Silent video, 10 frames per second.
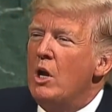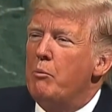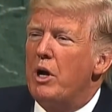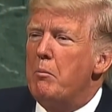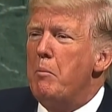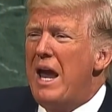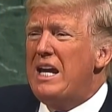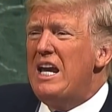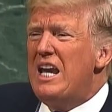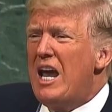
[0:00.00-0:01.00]
But
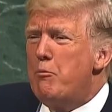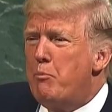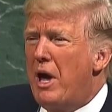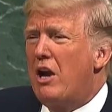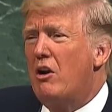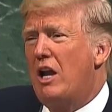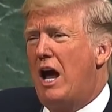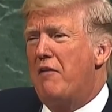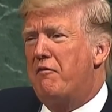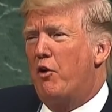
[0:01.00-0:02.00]
making a better
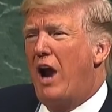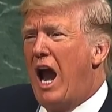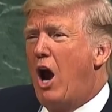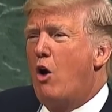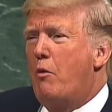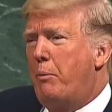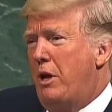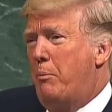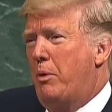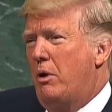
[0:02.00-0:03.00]
life for our
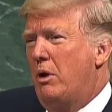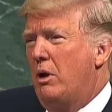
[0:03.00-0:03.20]
people